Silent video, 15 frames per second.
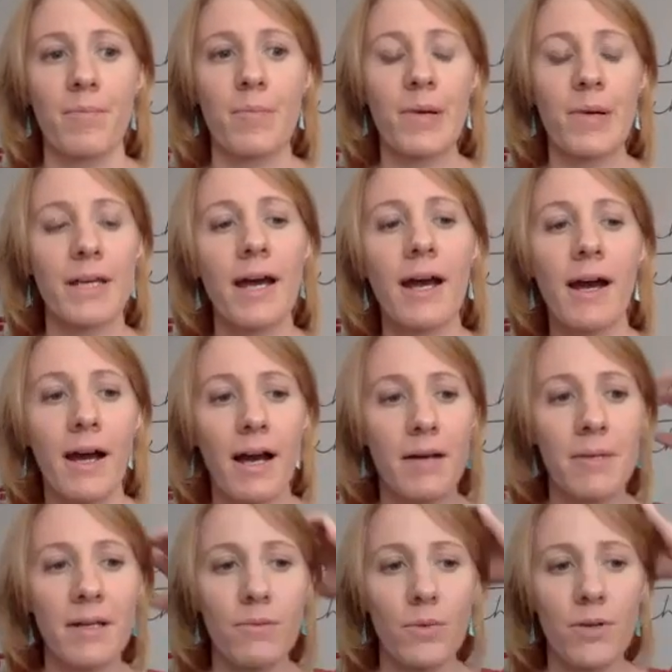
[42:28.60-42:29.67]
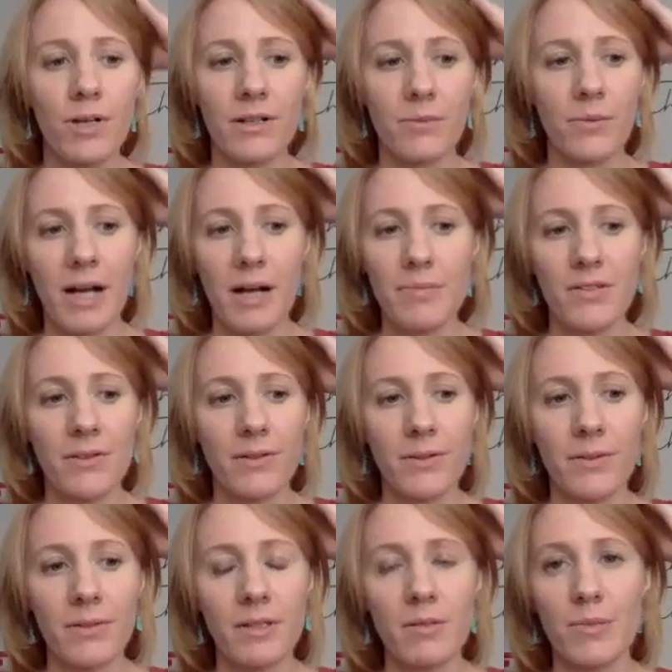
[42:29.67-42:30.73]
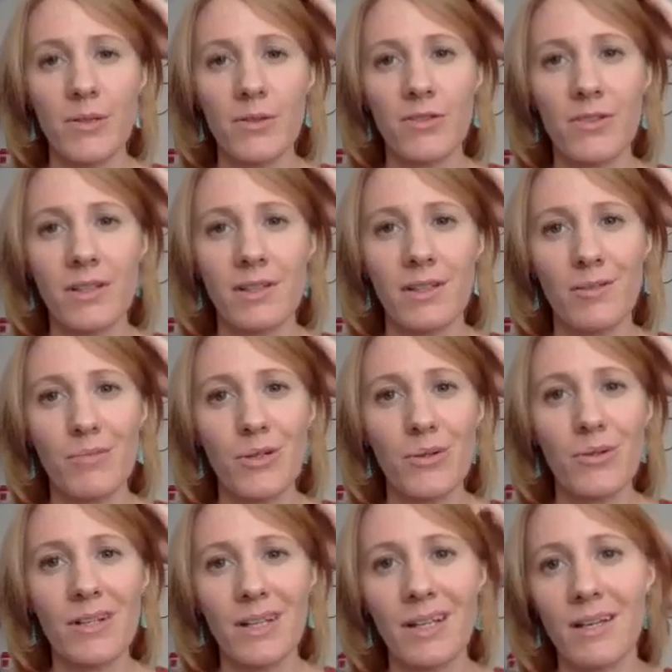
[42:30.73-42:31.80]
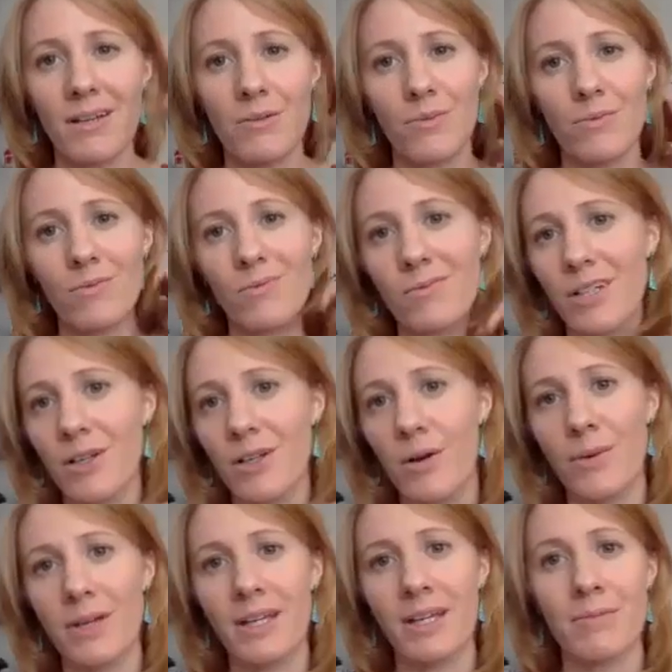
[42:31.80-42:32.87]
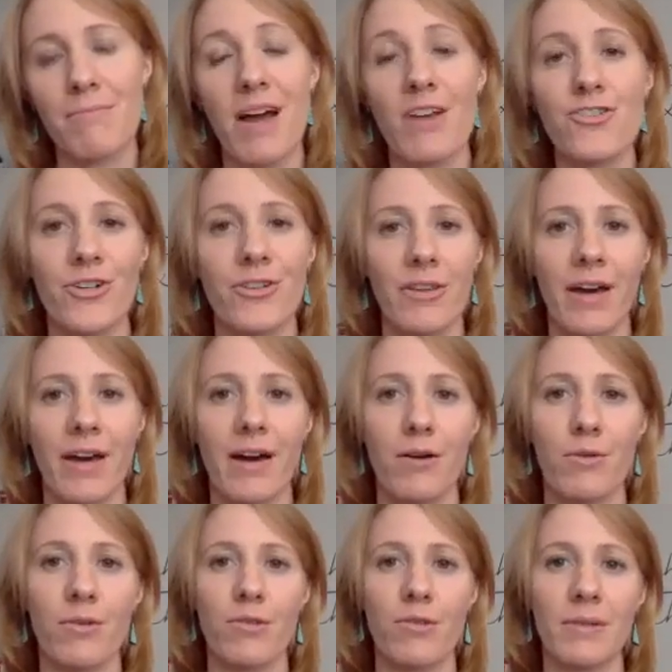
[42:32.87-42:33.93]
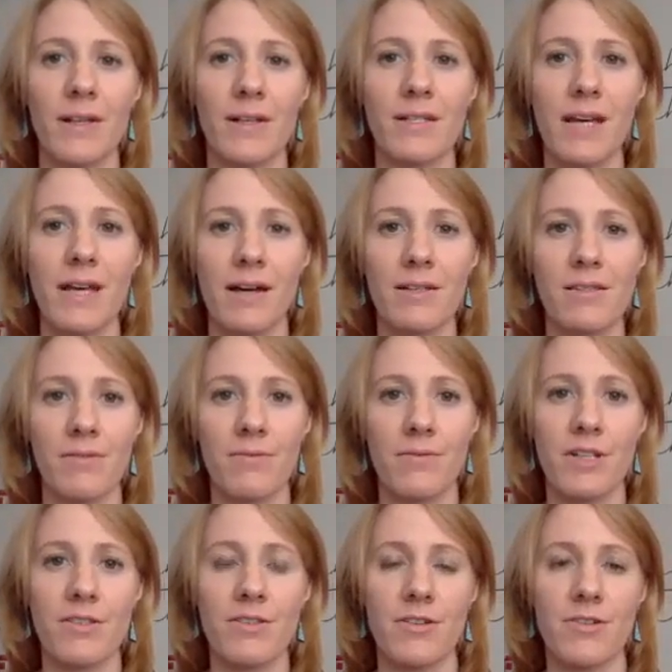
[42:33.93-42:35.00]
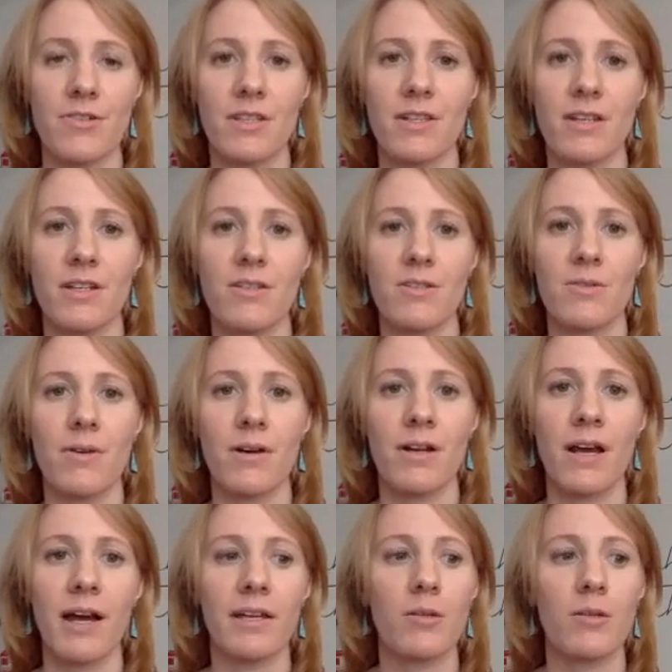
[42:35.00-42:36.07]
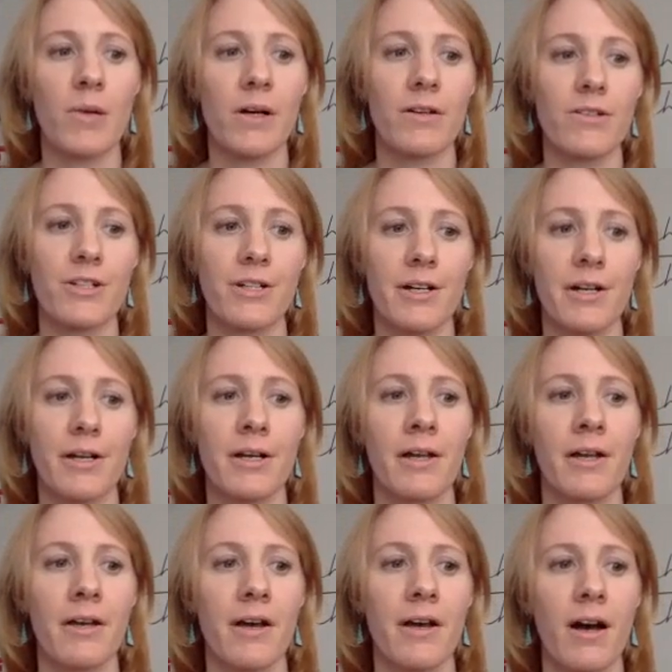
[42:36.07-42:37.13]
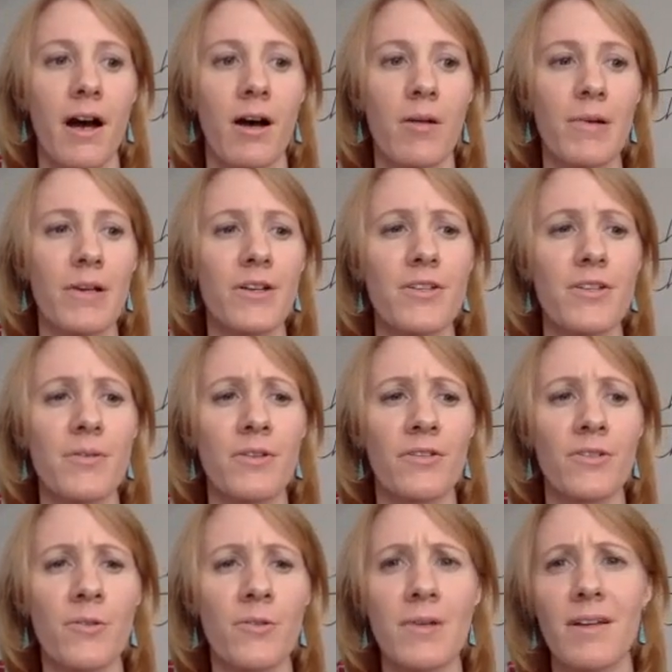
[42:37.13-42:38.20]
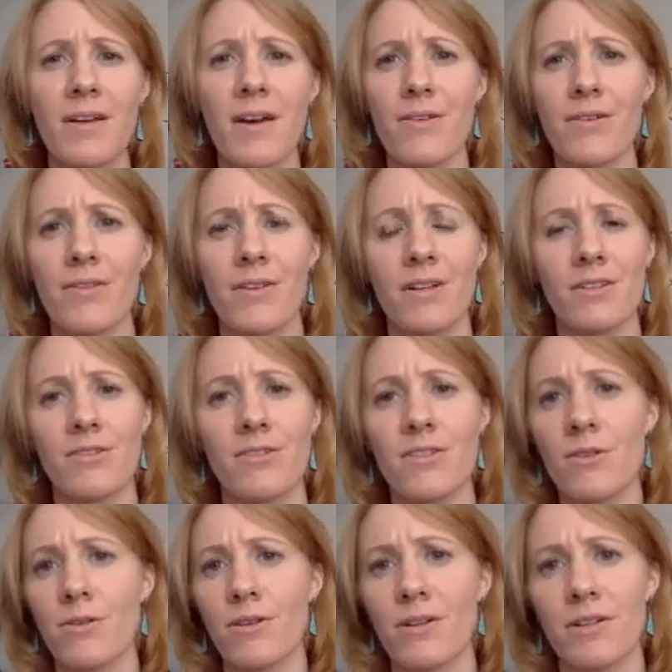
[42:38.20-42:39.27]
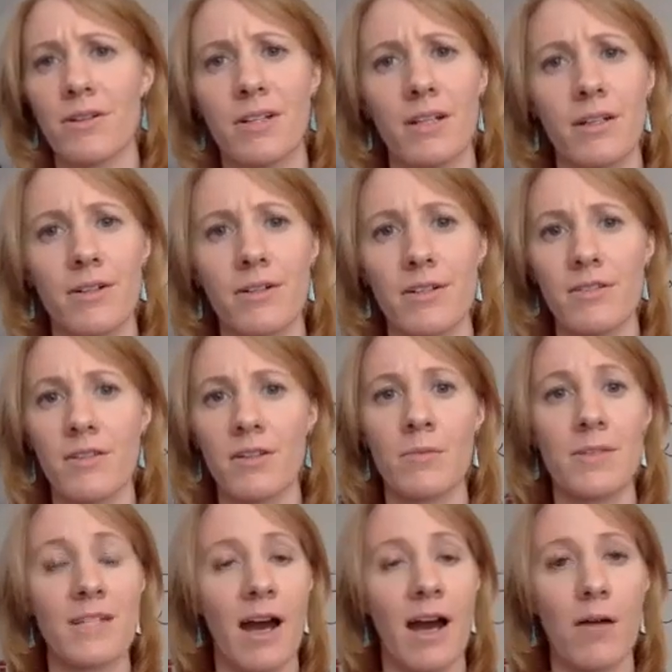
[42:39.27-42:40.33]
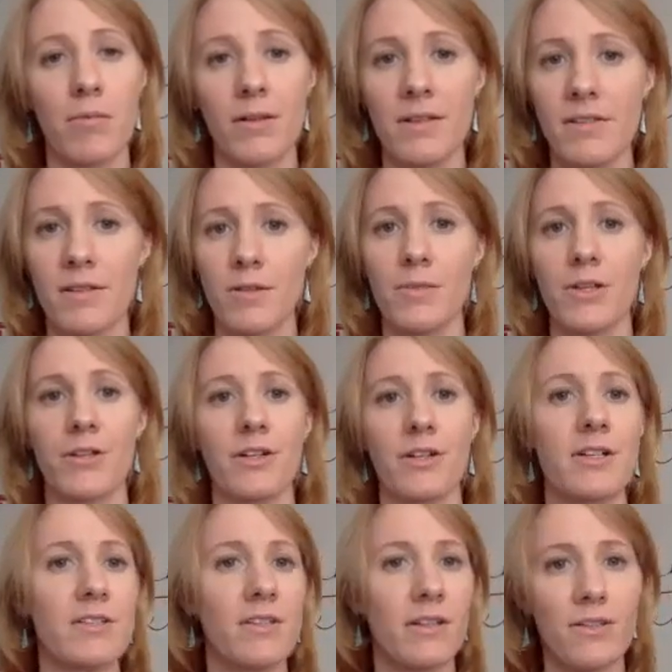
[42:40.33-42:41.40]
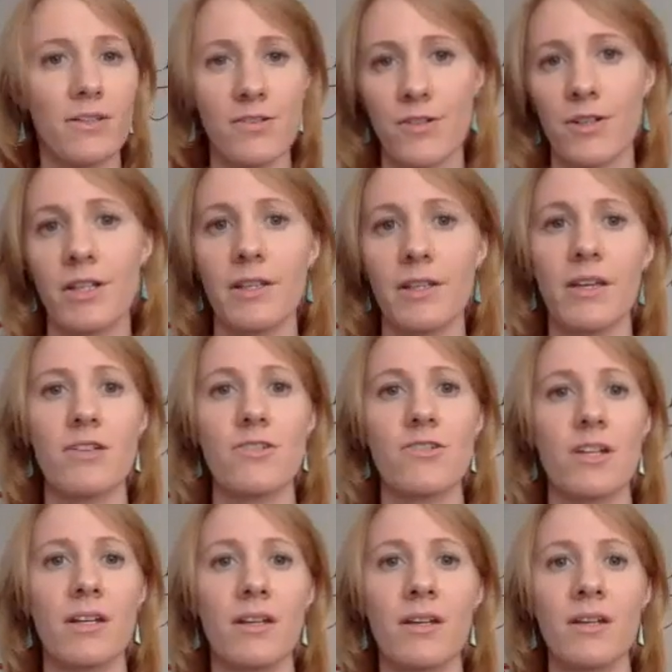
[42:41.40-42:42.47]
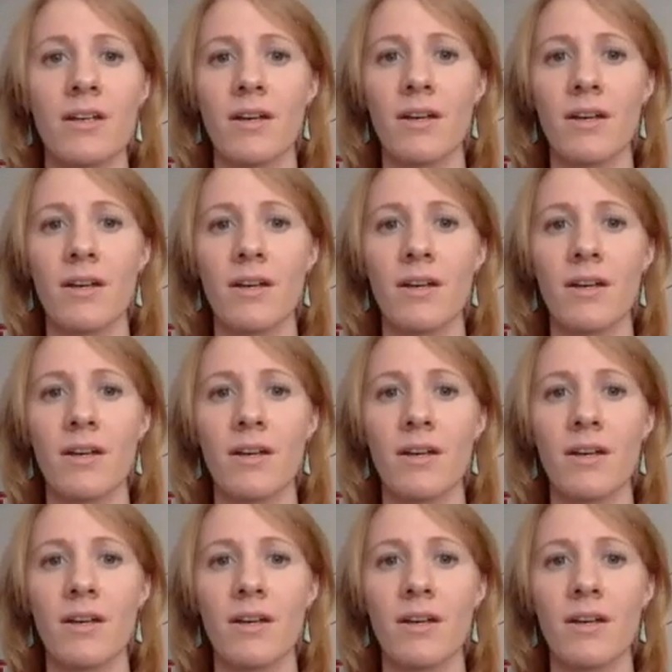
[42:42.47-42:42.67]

But yeah, I mean, we're absolutely boosting the immunity, and we can measure that with blood tests and research that they do on acupuncture. But you're doing so many other things too. You're increasing the metabolism, you're increasing the circulation.